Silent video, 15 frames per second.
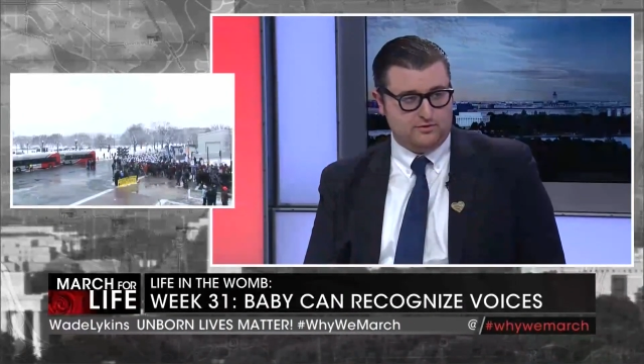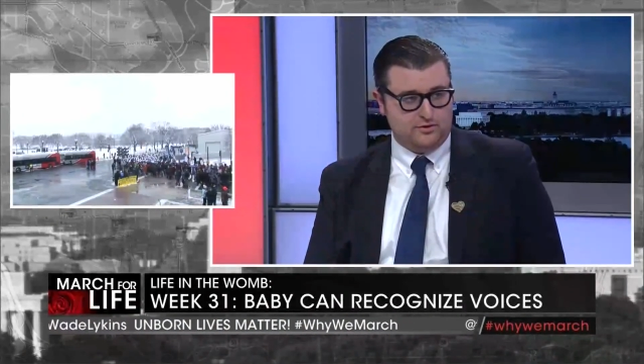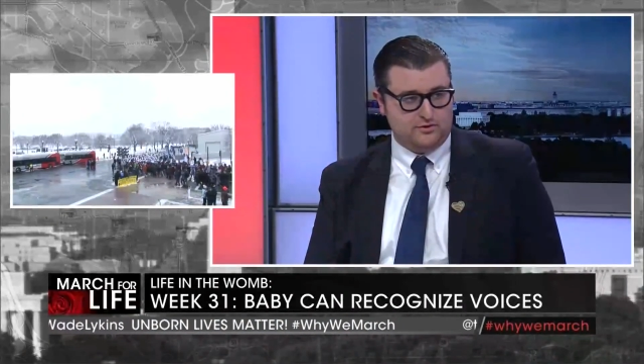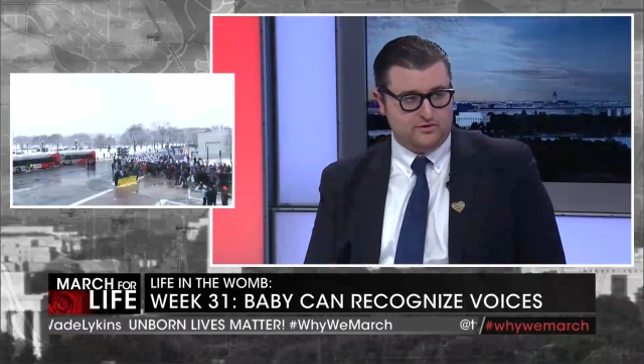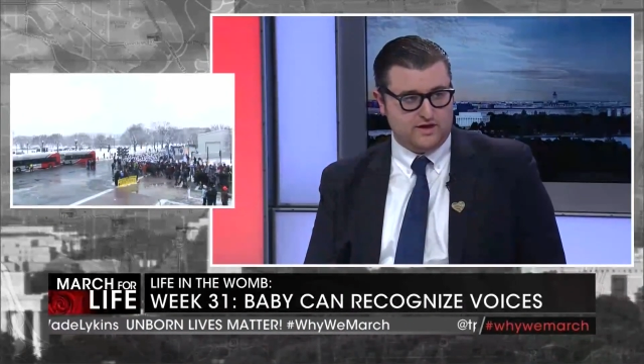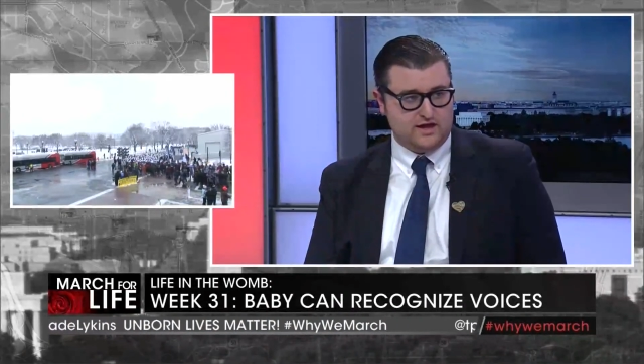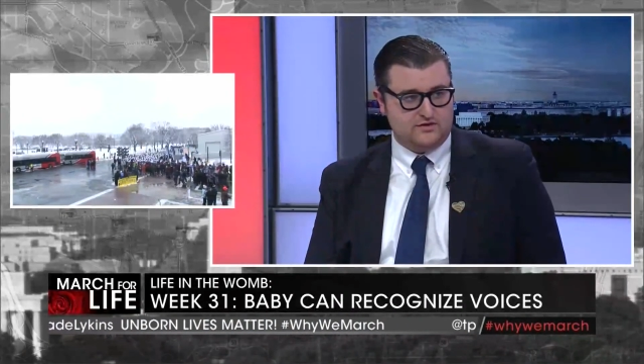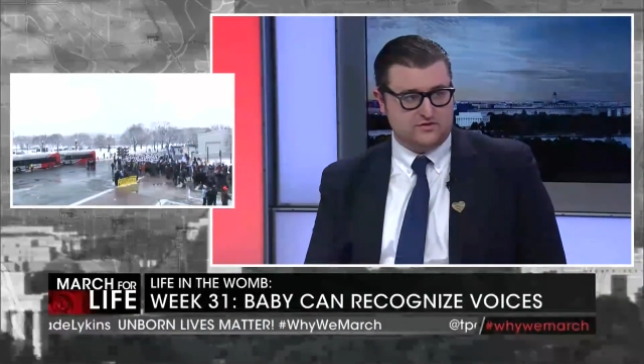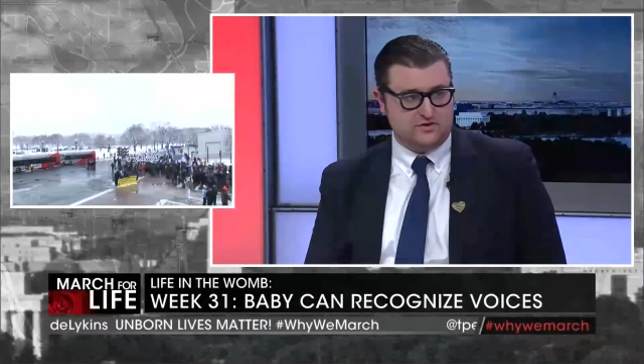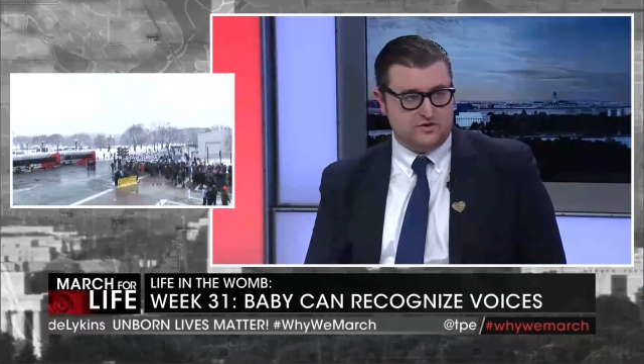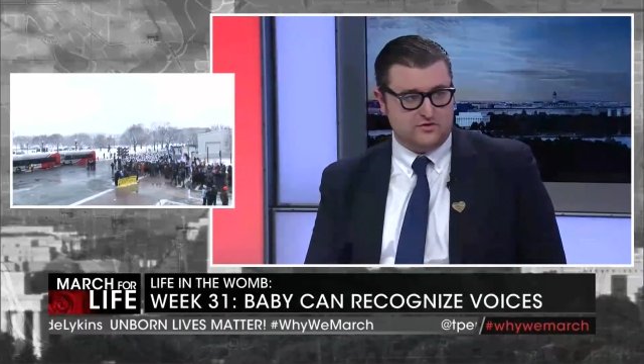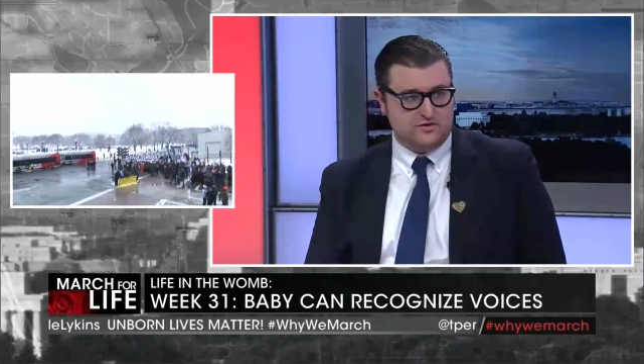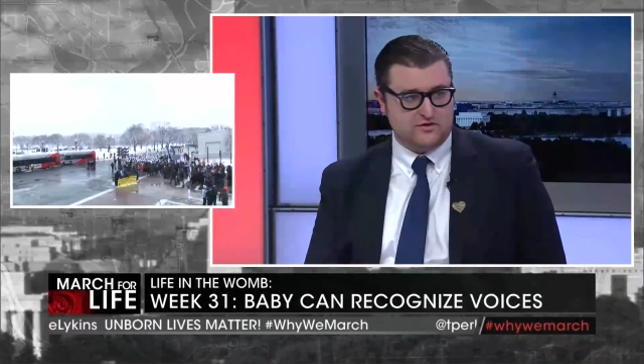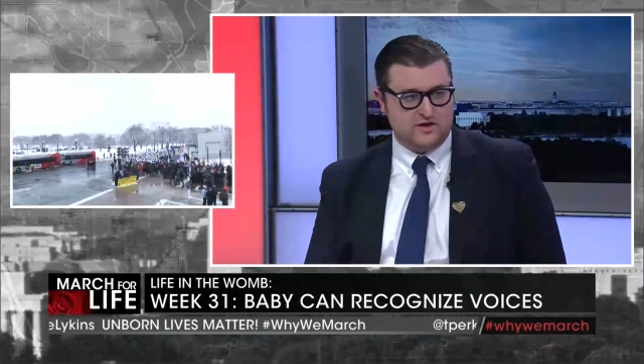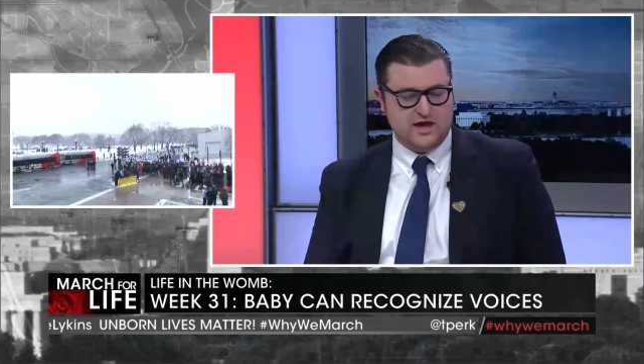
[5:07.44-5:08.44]
and blue states to
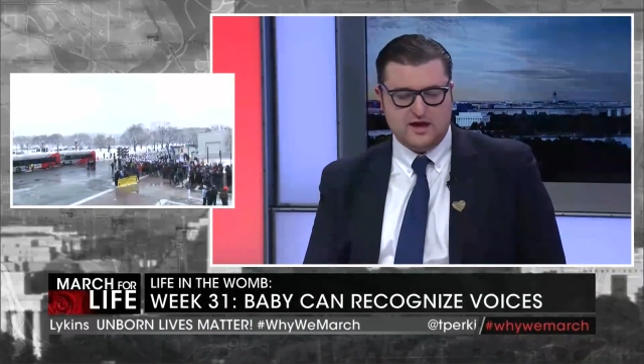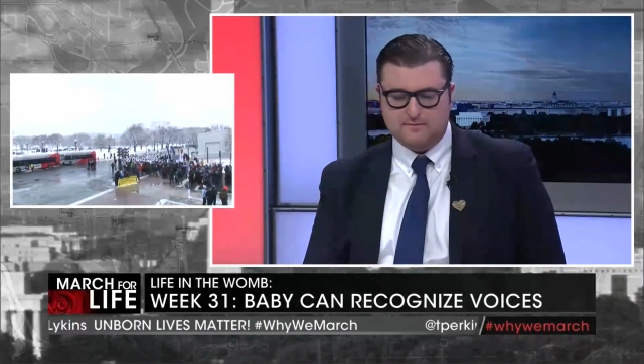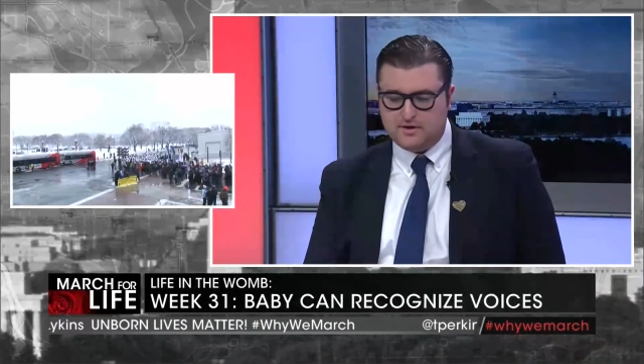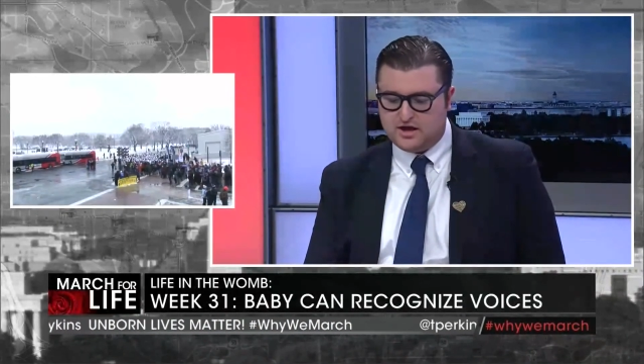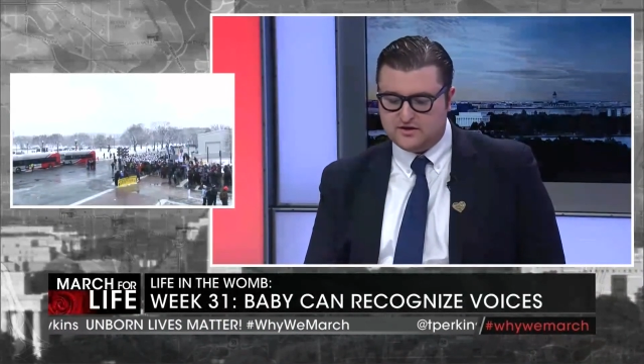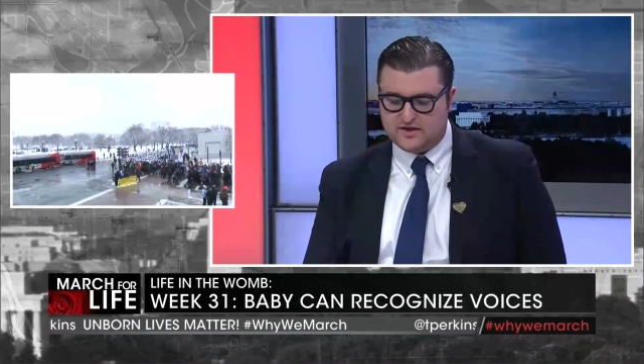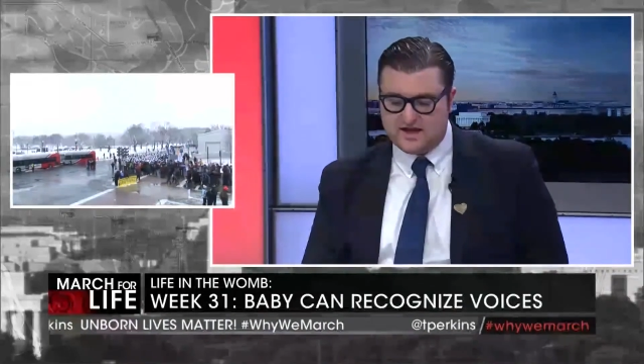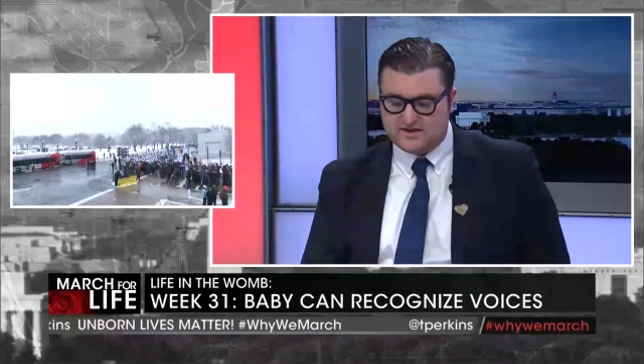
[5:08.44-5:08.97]
do this, because